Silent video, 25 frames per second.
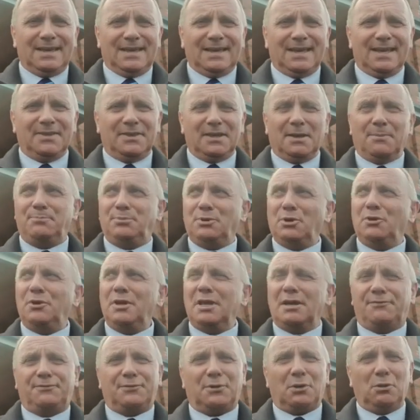in the beauty
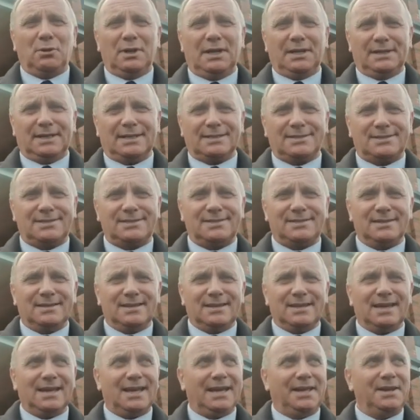of holiness
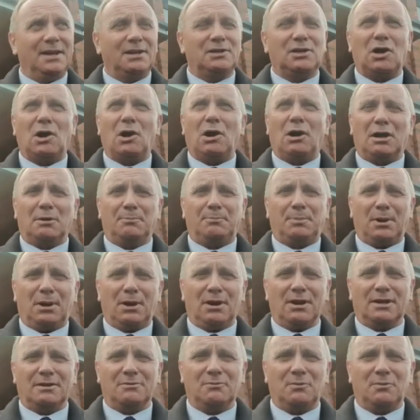in a car park.